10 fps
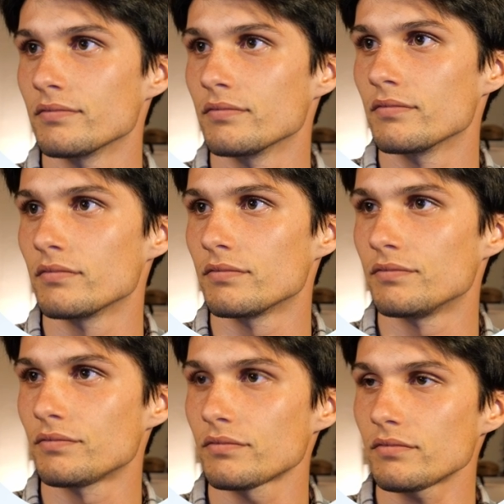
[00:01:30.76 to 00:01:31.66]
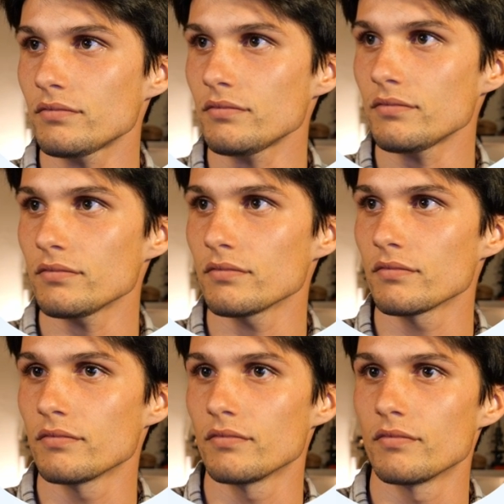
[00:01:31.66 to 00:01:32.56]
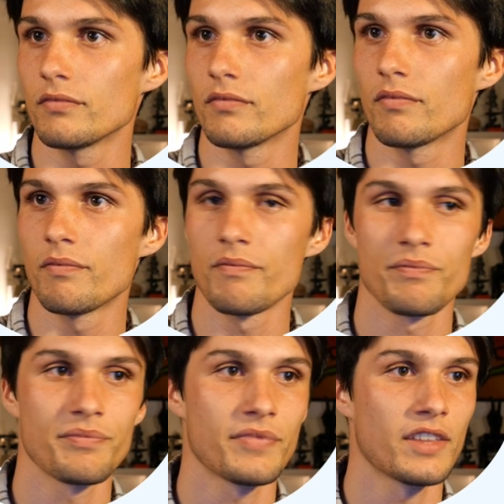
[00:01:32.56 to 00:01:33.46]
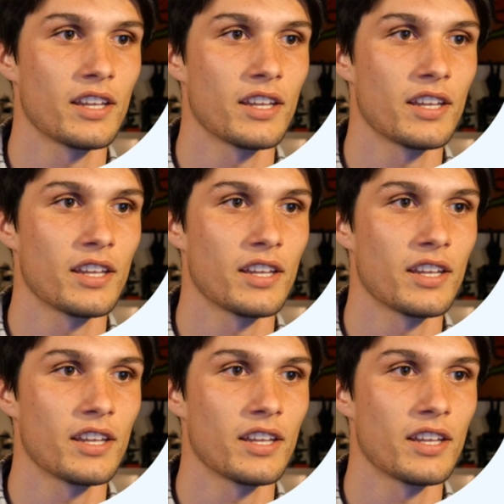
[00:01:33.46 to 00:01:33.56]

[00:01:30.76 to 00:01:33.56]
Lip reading: Nobody speaks.